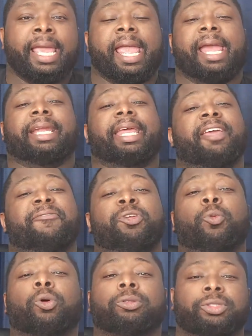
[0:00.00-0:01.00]
and if
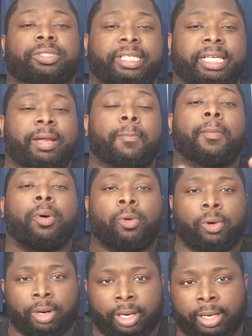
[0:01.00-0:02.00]
you want to see
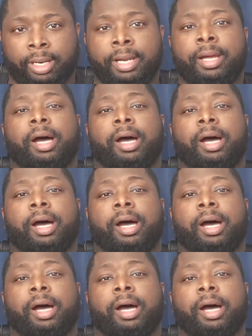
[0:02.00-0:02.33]
more